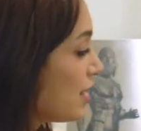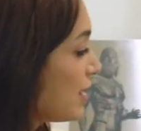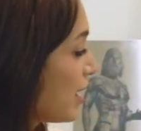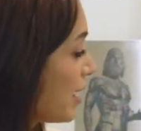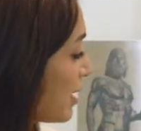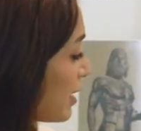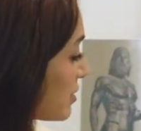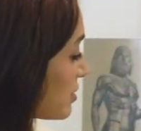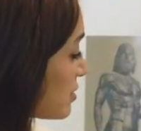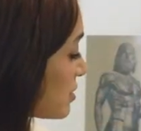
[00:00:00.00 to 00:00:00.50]

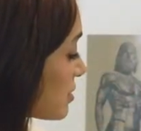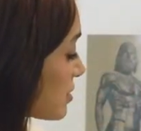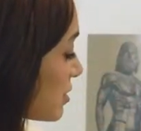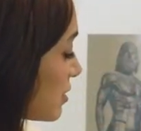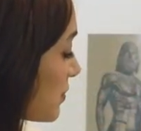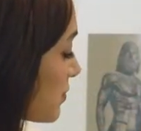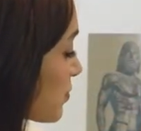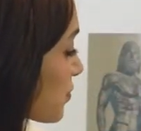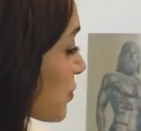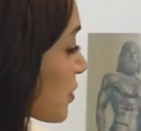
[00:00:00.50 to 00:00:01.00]
and
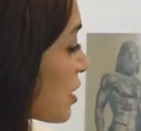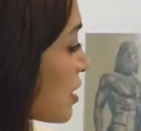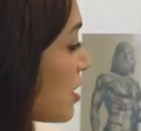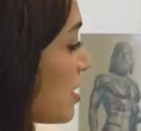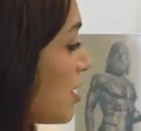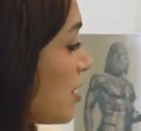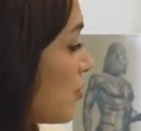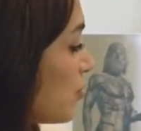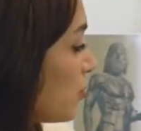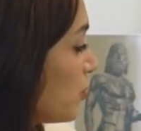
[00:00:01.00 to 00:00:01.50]

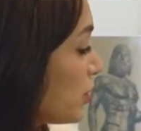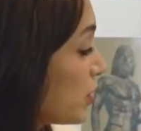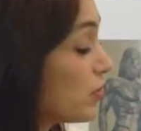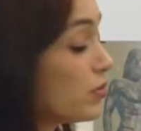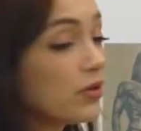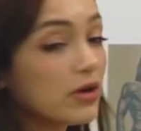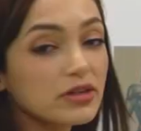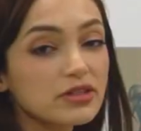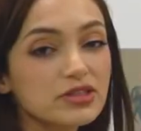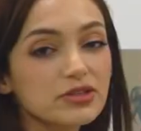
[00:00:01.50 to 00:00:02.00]
we
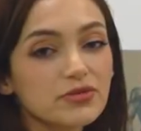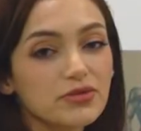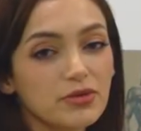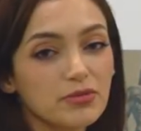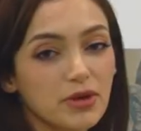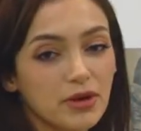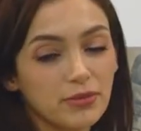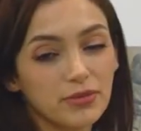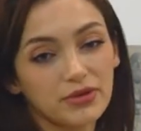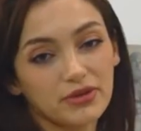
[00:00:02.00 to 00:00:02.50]
want to
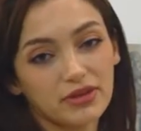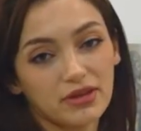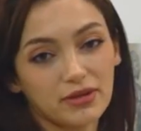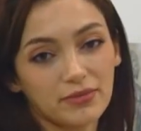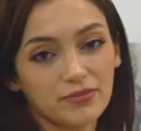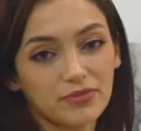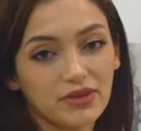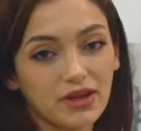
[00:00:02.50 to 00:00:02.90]
remember them.